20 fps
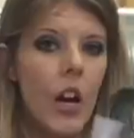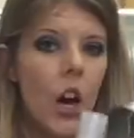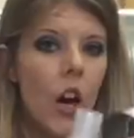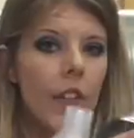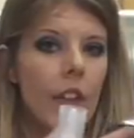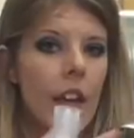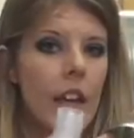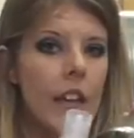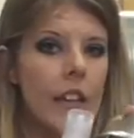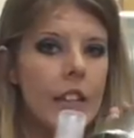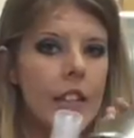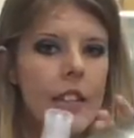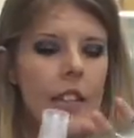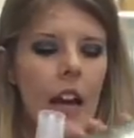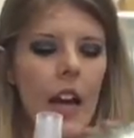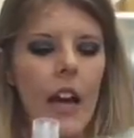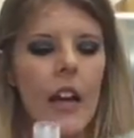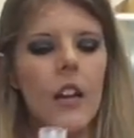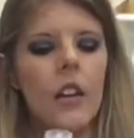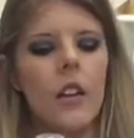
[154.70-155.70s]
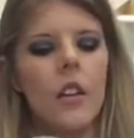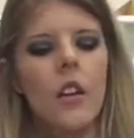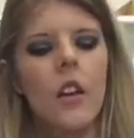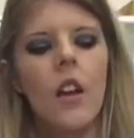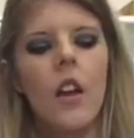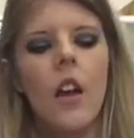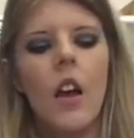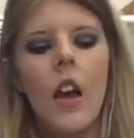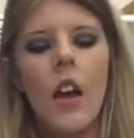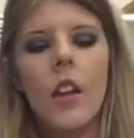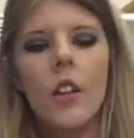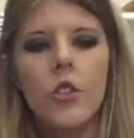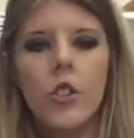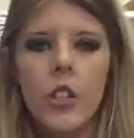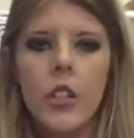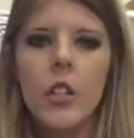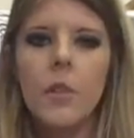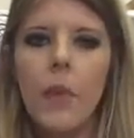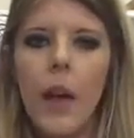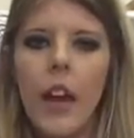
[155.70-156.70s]
here on the inside
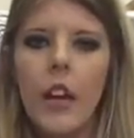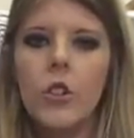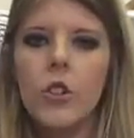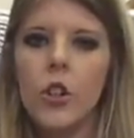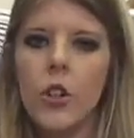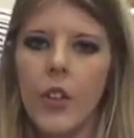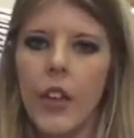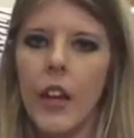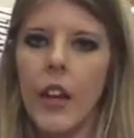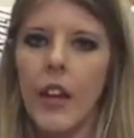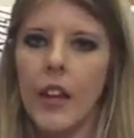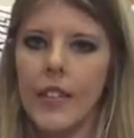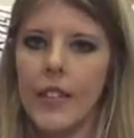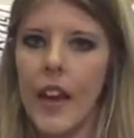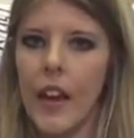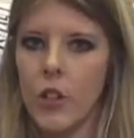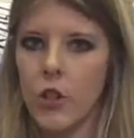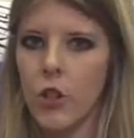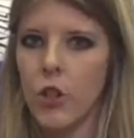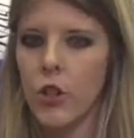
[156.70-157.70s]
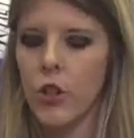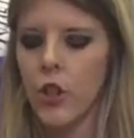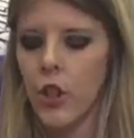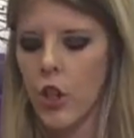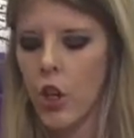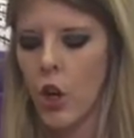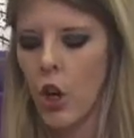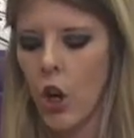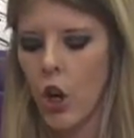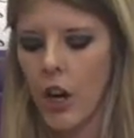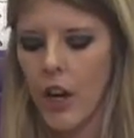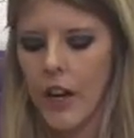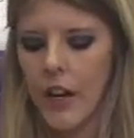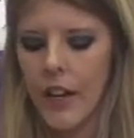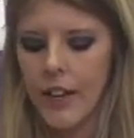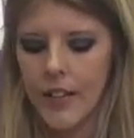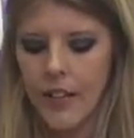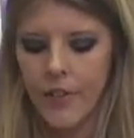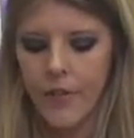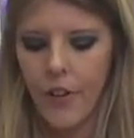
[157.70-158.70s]
just to make sure that it's extra secure and it
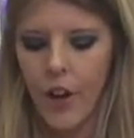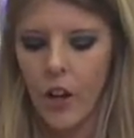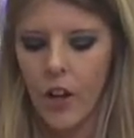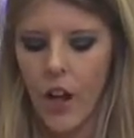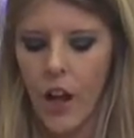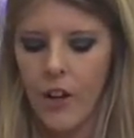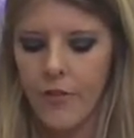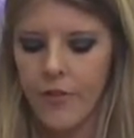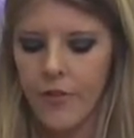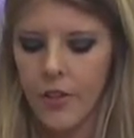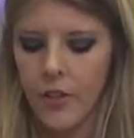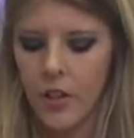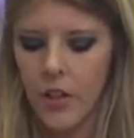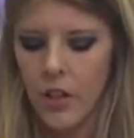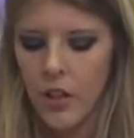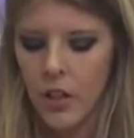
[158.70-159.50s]
doesn't fall off.